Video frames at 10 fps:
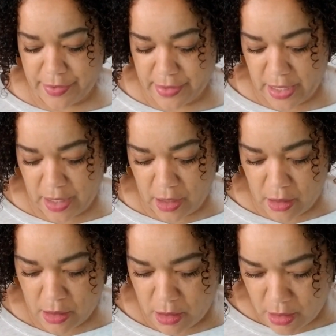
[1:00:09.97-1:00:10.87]
skein
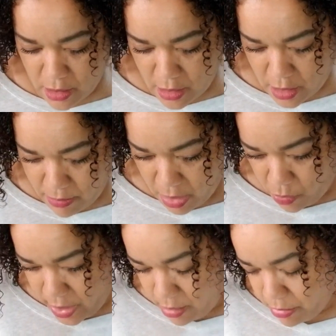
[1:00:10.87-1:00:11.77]
in my
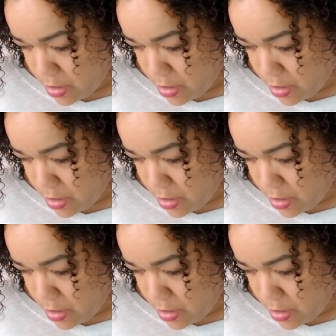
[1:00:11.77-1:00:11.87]
WIP.